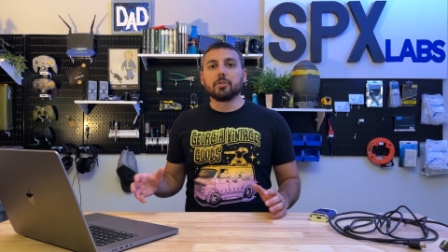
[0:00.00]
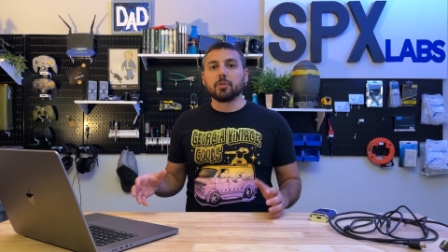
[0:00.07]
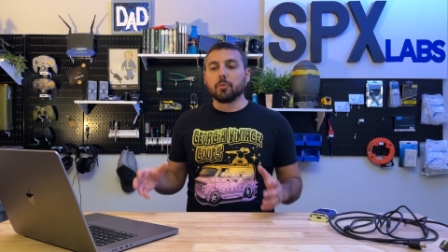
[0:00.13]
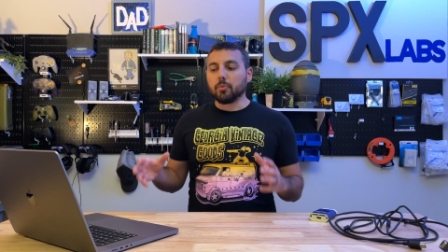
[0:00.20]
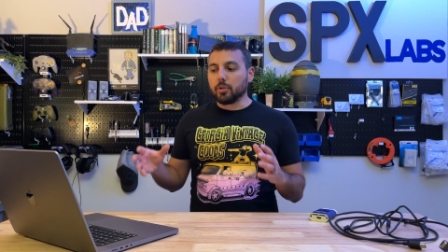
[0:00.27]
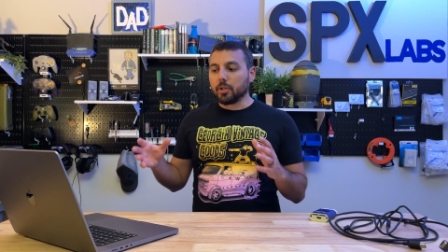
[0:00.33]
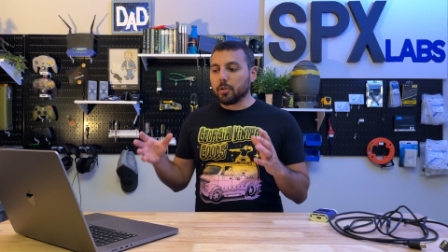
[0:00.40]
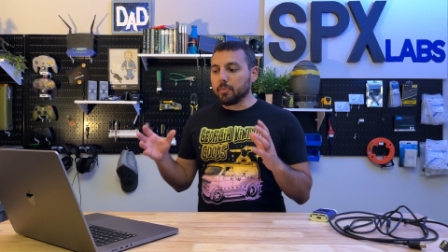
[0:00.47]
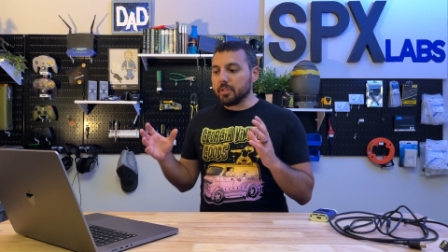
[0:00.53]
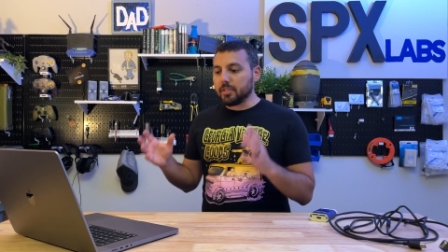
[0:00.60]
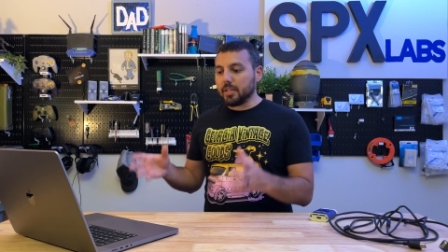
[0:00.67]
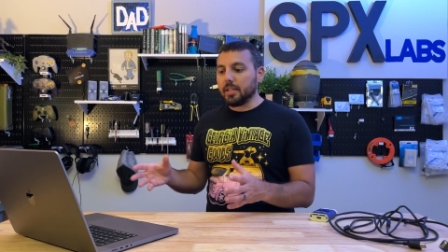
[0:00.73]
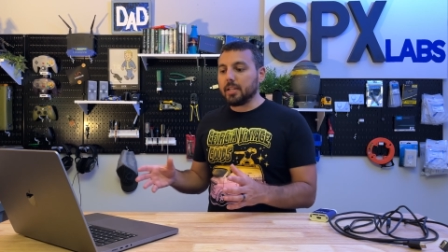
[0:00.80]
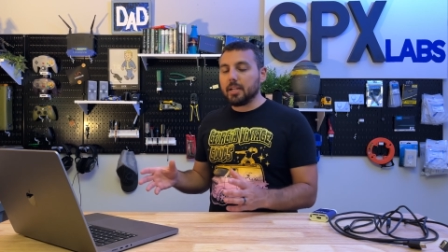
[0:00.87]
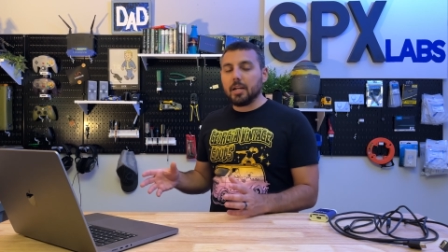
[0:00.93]
So we're gonna be
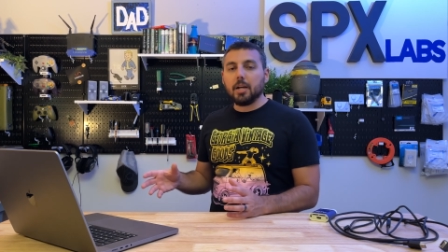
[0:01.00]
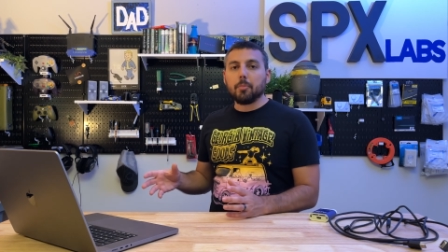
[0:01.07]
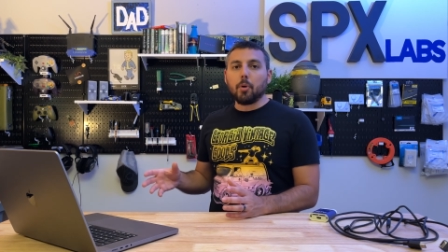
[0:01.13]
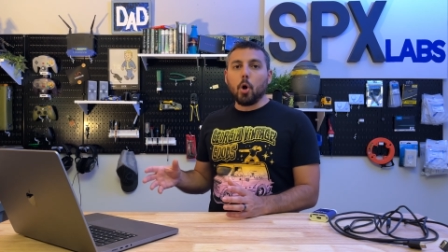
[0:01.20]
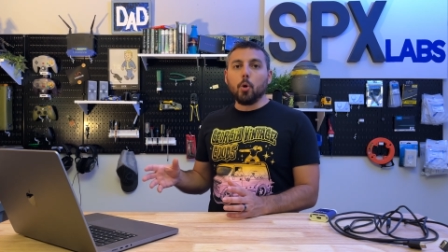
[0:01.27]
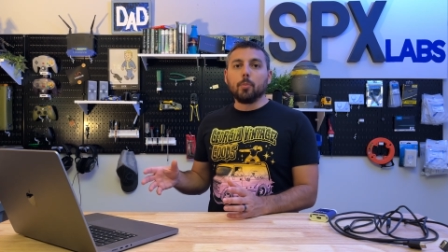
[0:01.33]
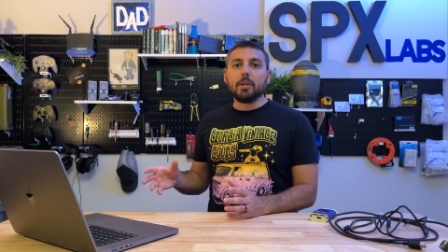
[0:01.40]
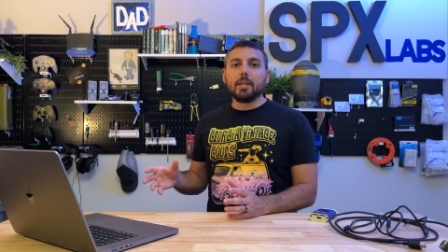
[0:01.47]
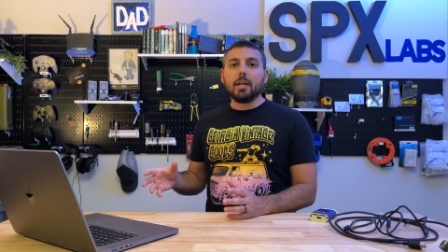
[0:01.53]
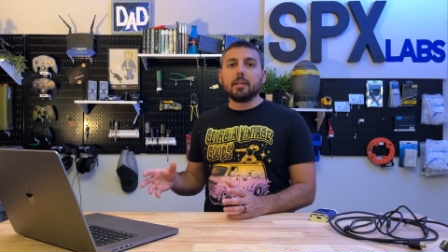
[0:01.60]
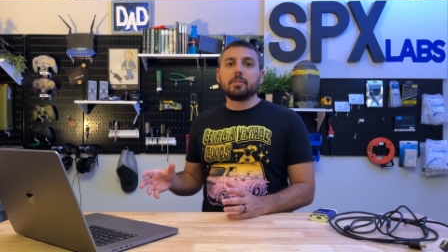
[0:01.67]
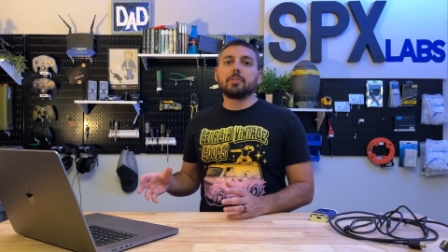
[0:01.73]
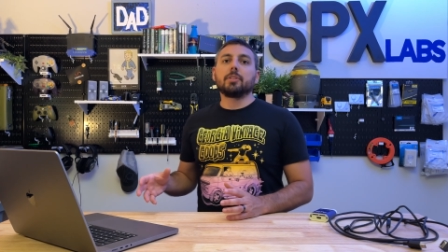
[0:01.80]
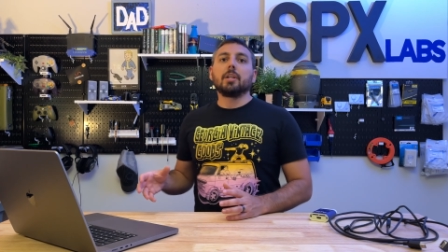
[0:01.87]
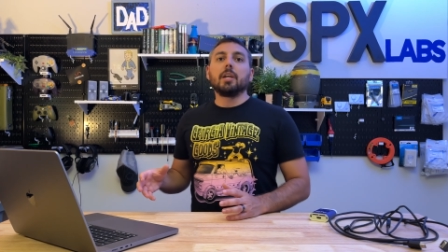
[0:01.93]
setting up
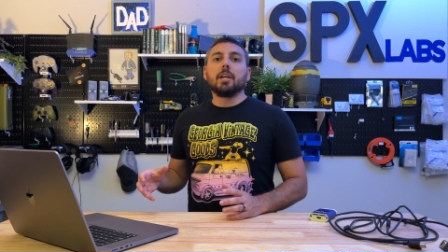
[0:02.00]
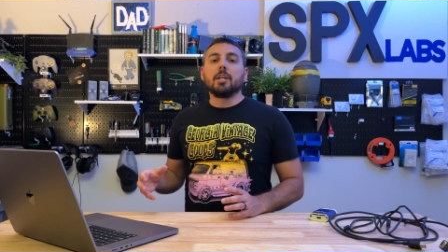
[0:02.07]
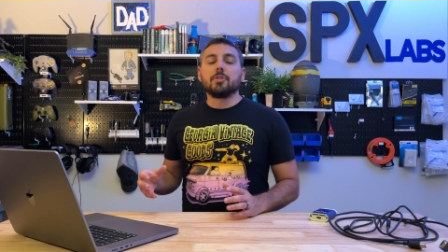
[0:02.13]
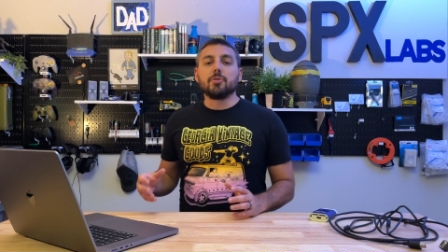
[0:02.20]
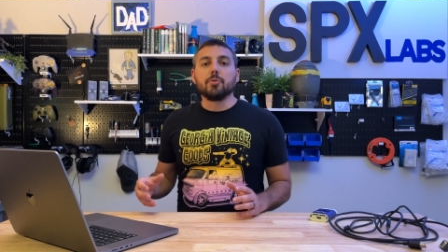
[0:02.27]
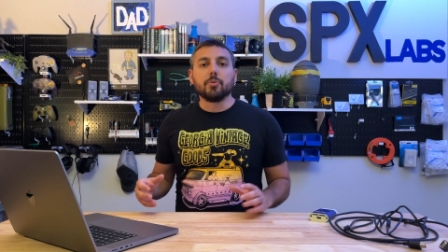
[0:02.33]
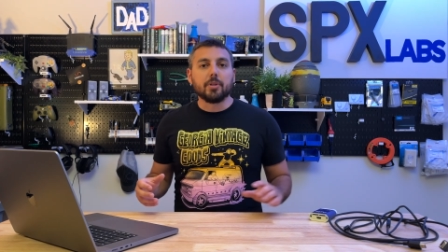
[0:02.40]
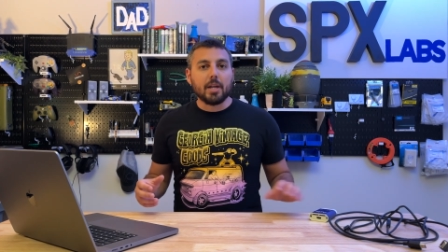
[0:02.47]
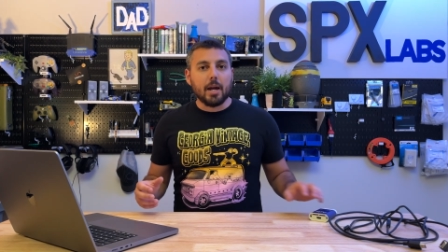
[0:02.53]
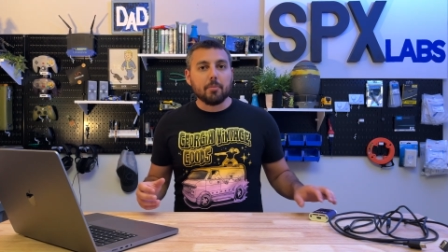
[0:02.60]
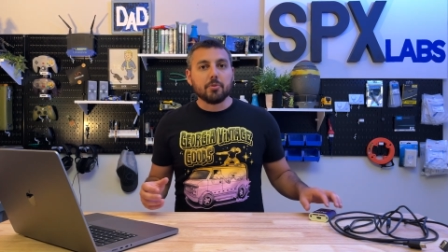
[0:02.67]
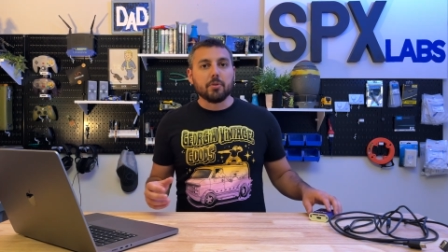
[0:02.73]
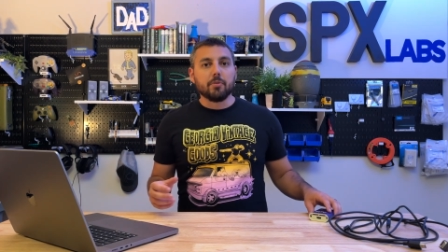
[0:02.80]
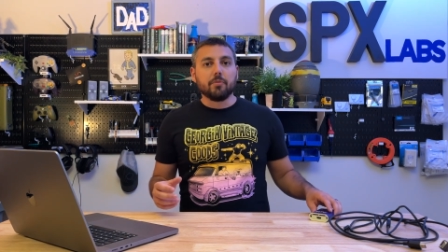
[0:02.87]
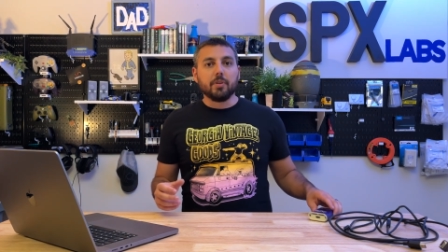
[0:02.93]
OBS to
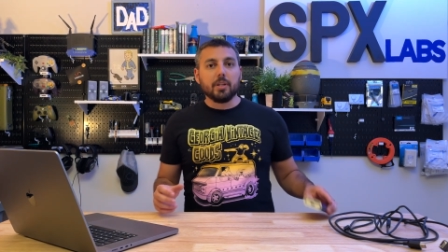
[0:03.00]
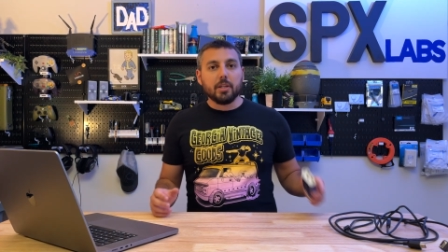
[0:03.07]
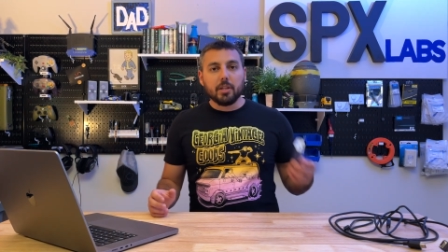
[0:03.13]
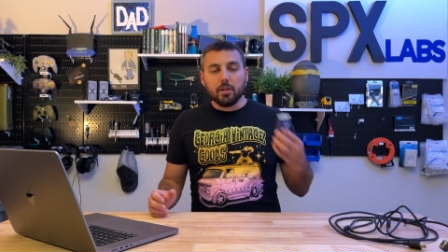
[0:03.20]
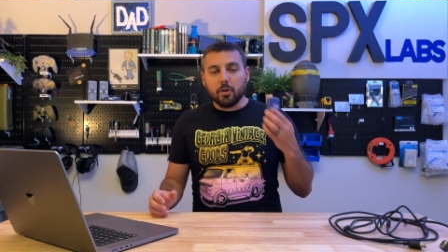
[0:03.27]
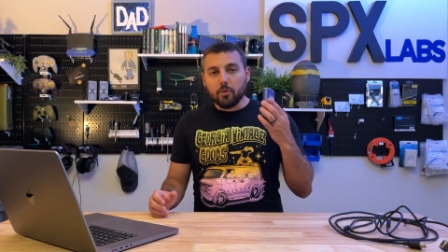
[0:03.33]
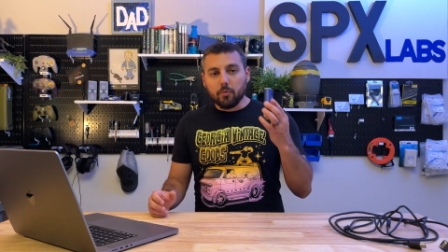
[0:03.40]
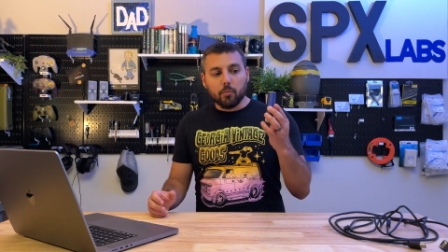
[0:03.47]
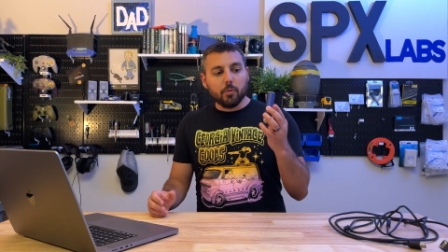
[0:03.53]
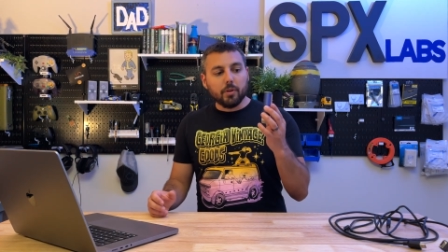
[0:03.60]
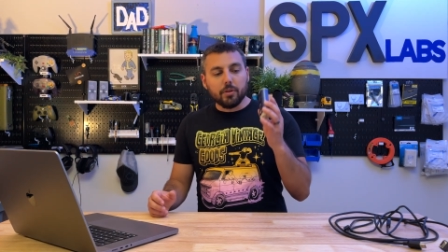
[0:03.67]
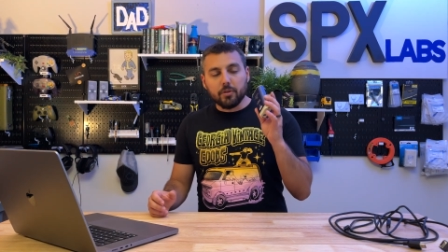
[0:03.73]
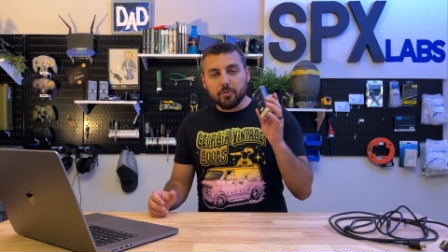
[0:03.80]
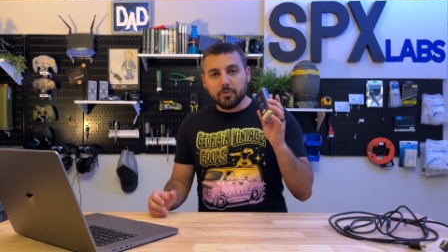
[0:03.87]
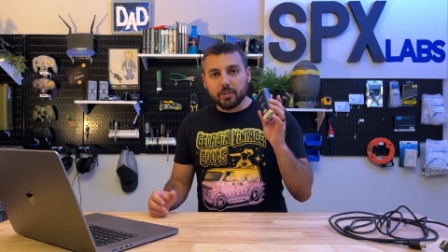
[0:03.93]
capture video
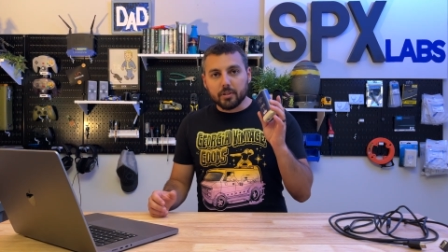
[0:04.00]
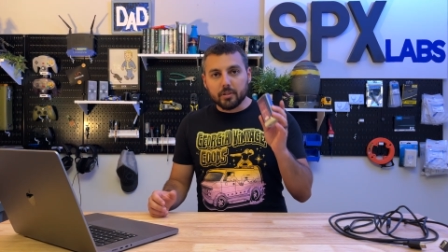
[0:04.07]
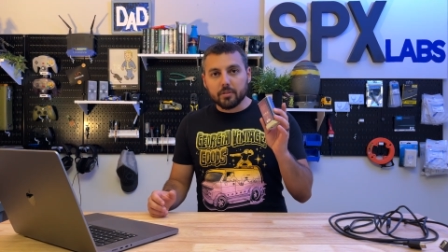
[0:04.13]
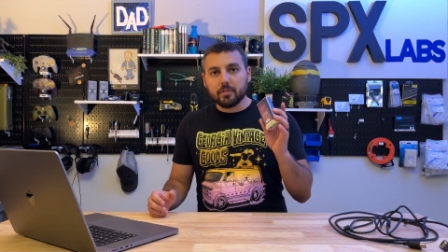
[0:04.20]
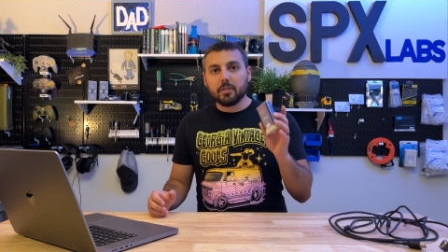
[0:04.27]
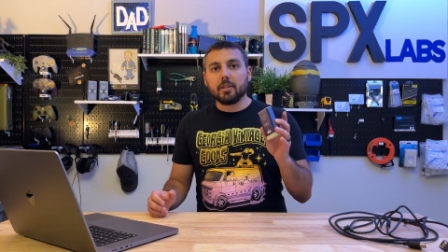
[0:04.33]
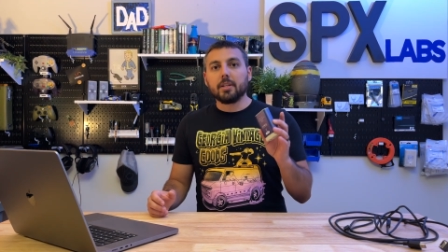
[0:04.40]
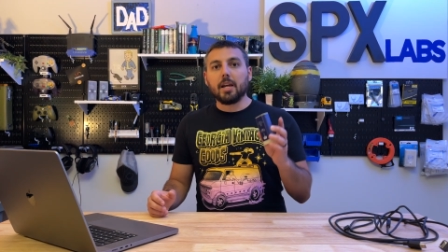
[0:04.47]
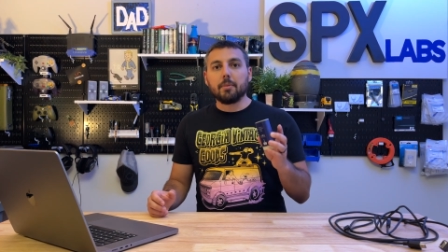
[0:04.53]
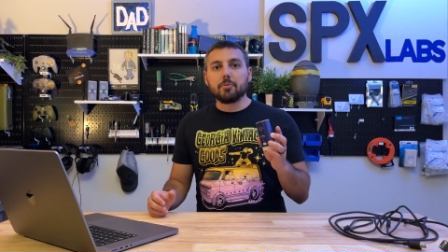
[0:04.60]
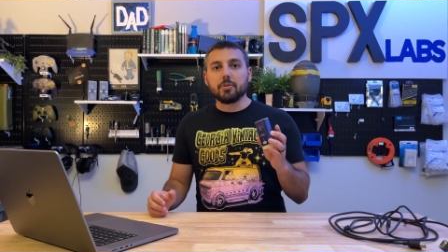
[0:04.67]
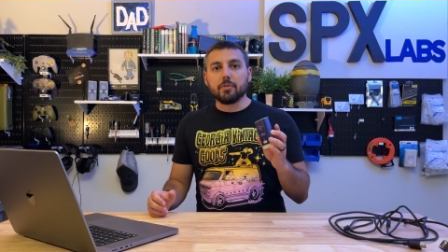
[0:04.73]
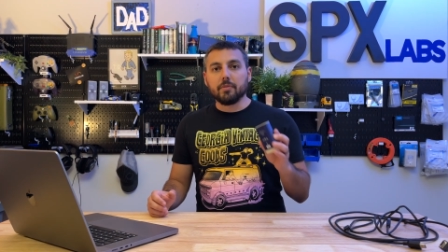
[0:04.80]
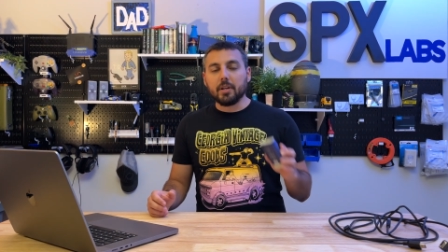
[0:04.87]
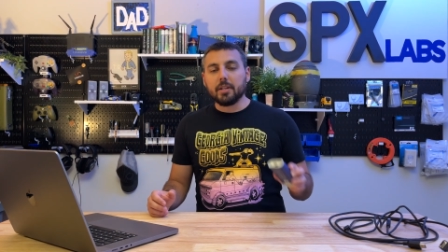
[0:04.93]
with using this
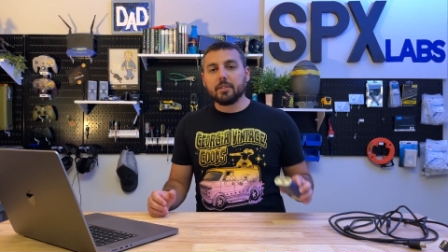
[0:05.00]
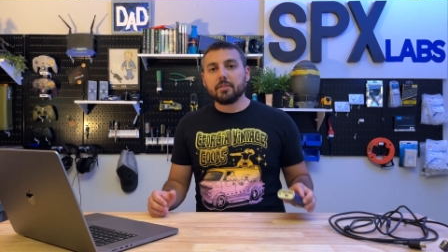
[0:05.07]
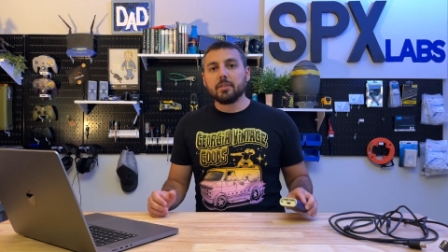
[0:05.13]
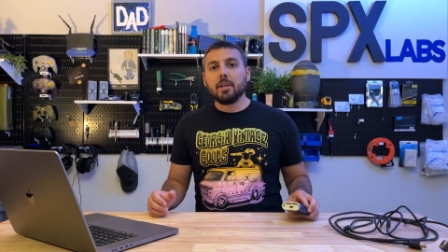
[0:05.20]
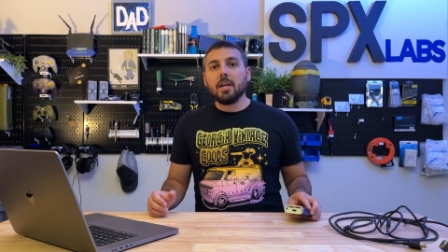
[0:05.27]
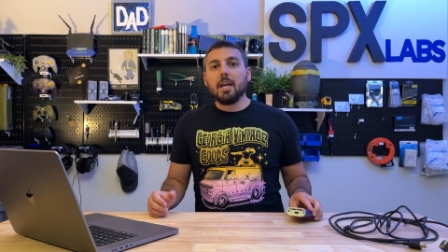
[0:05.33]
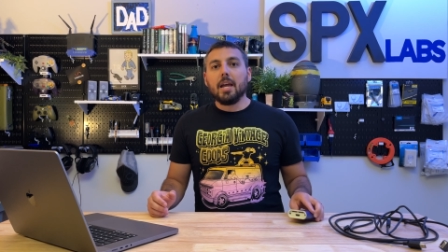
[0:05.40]
capture device.